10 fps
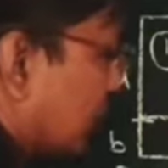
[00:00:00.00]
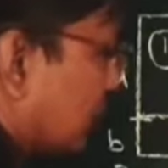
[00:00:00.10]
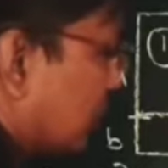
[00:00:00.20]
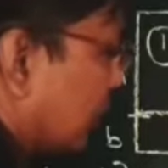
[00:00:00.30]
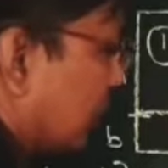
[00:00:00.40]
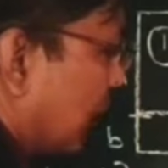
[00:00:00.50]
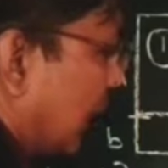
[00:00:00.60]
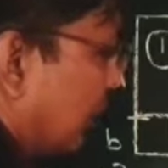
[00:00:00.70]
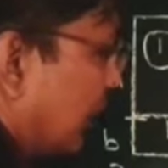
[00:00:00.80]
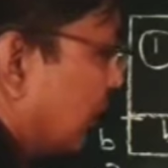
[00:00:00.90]

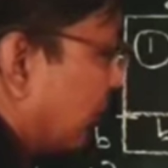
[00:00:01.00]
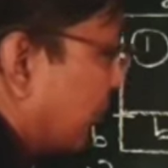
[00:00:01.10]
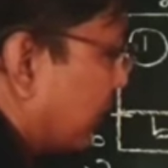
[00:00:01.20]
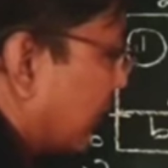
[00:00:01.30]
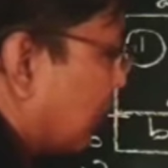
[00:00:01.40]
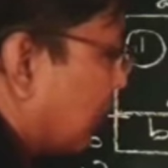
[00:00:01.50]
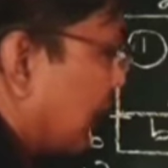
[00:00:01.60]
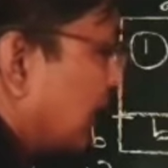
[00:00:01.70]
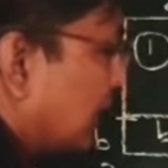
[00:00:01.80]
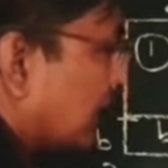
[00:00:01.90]
2AB
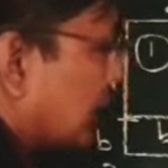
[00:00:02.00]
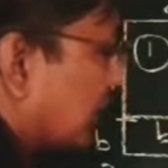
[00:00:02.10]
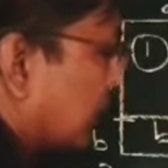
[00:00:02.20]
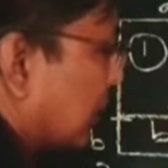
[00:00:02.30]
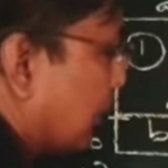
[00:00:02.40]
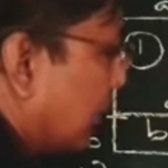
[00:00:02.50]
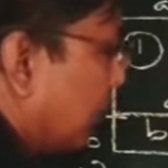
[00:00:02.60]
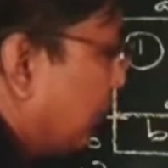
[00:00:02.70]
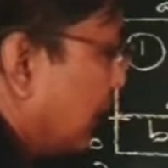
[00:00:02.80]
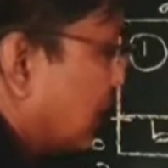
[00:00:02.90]
plus
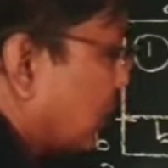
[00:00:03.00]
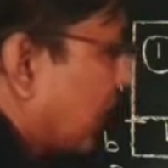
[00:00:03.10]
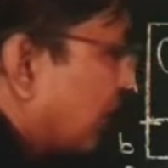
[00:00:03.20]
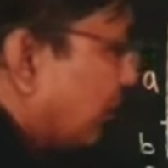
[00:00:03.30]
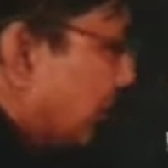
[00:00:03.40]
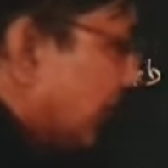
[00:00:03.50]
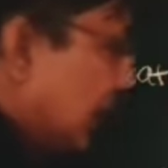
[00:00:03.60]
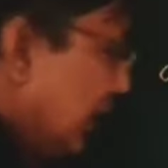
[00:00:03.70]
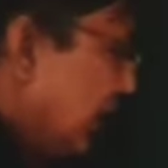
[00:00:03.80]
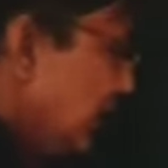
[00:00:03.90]
B square.
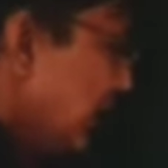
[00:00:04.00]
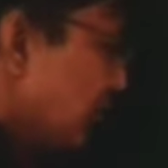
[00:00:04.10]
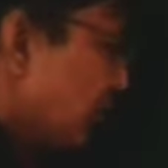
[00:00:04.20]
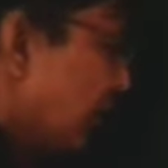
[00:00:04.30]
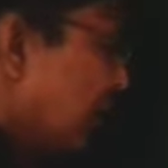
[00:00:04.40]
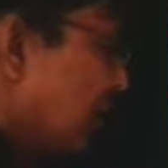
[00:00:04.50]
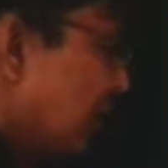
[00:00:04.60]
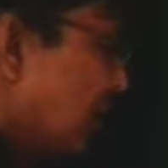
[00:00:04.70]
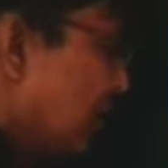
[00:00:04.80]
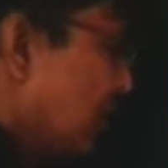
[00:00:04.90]
In this way,
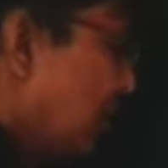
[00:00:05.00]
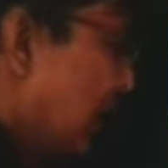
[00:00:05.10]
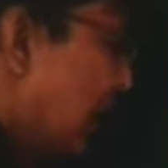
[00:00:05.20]
we have